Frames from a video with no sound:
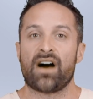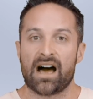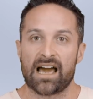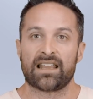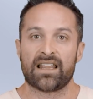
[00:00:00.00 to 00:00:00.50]

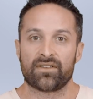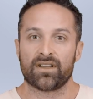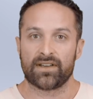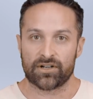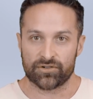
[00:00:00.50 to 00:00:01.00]
high level
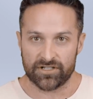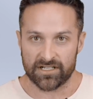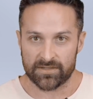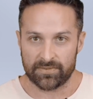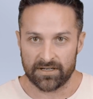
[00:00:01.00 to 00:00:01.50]
of energy
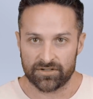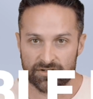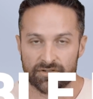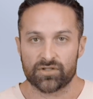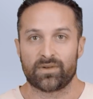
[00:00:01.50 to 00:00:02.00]

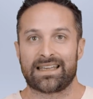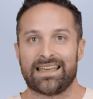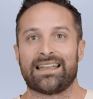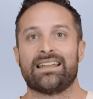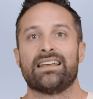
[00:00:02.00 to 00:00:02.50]
expenditure. So
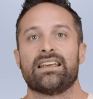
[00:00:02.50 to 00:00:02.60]
again,